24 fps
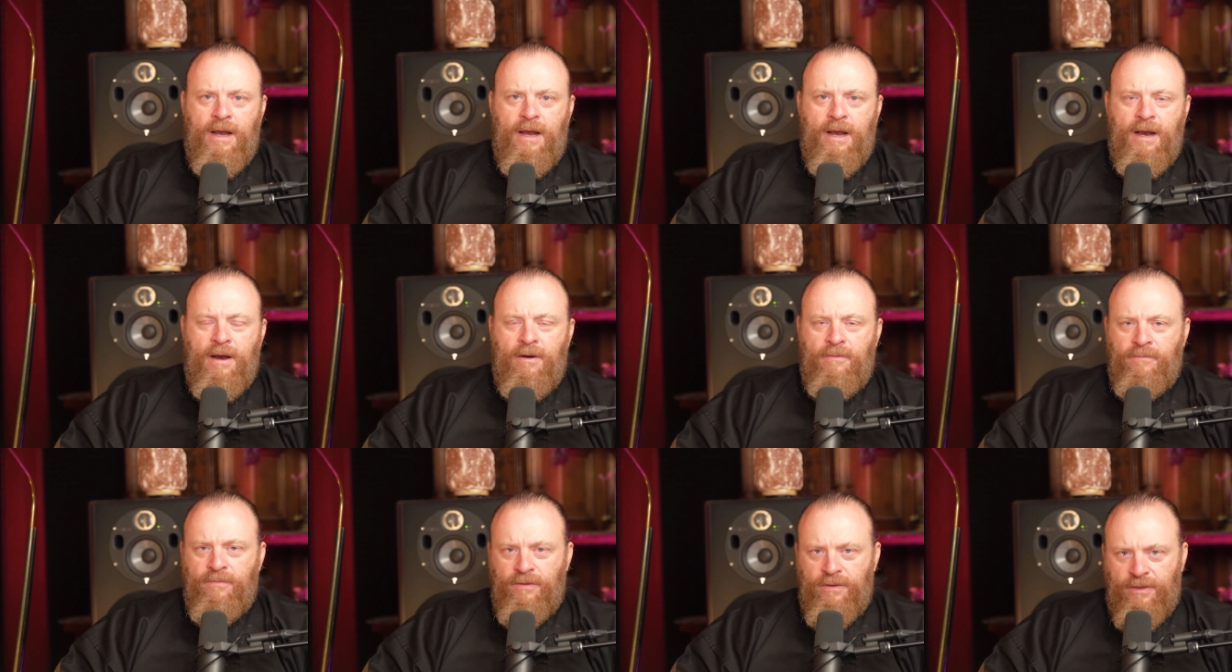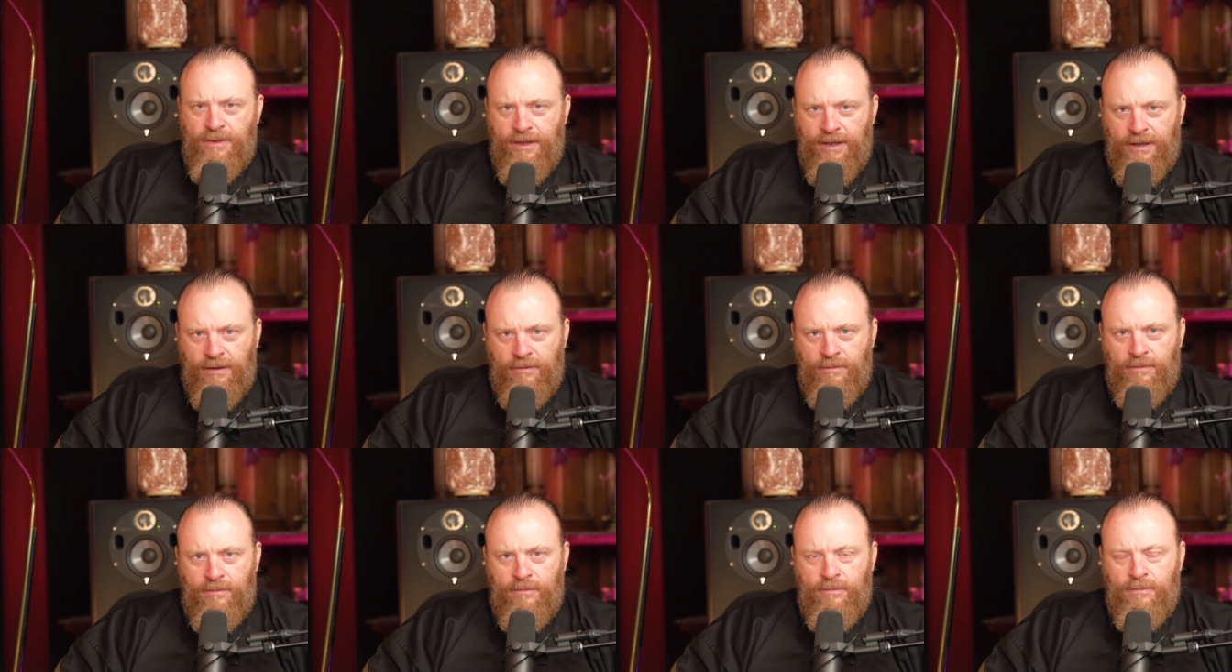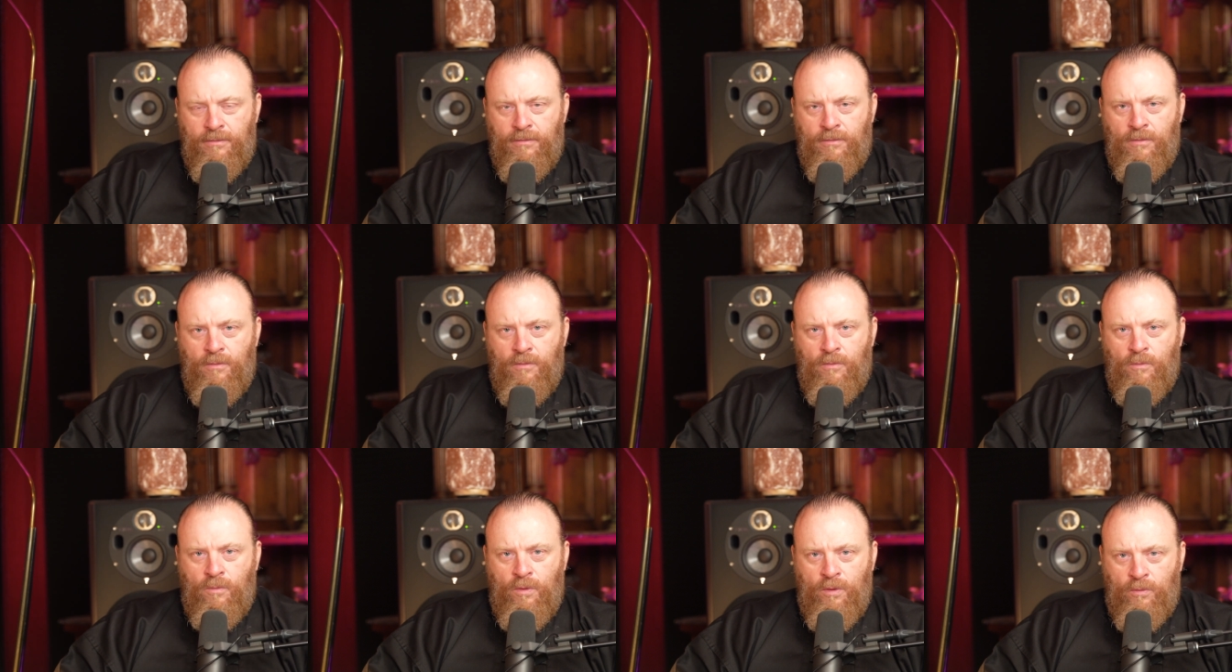Everything
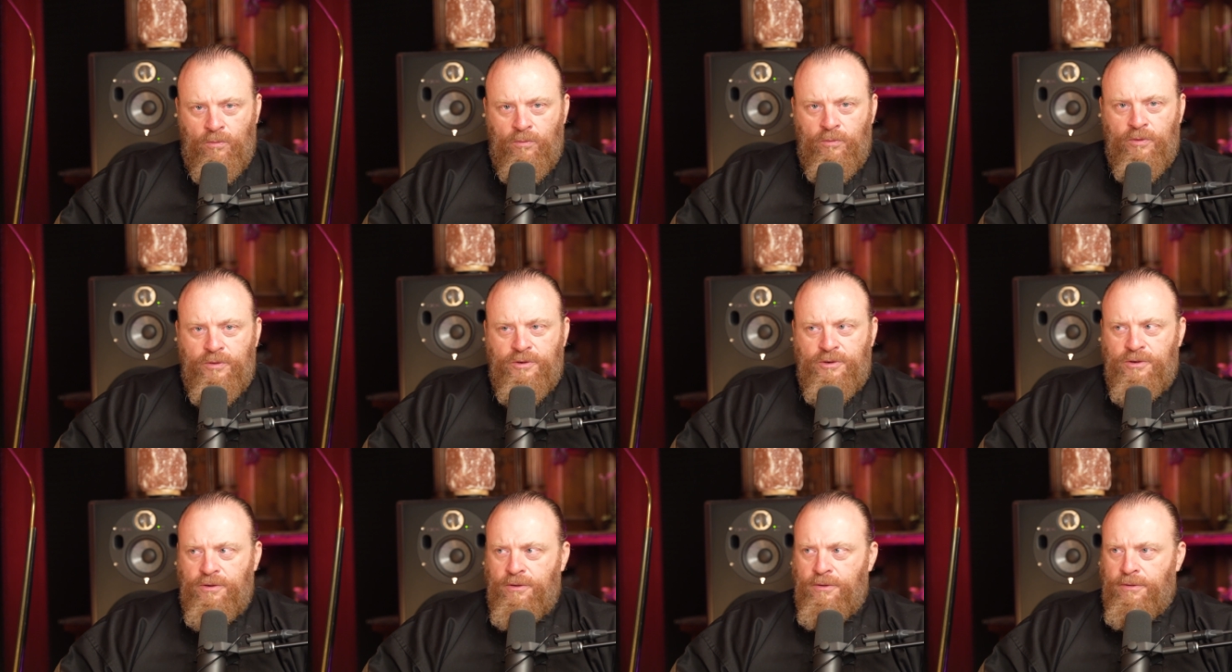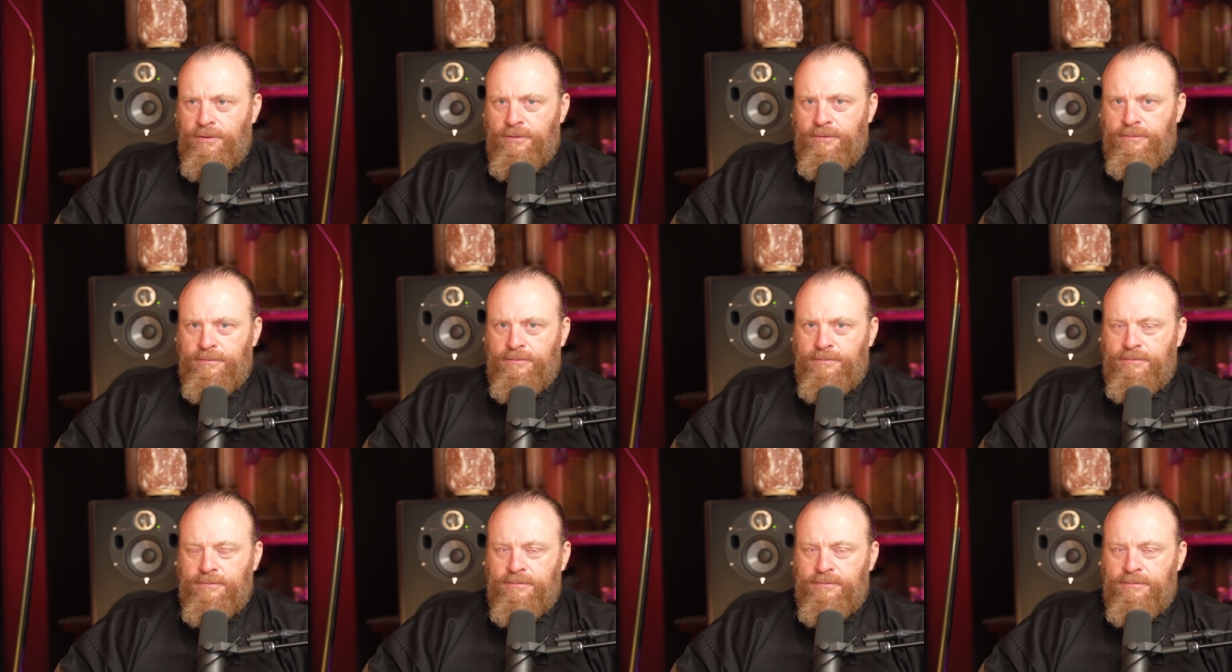will return.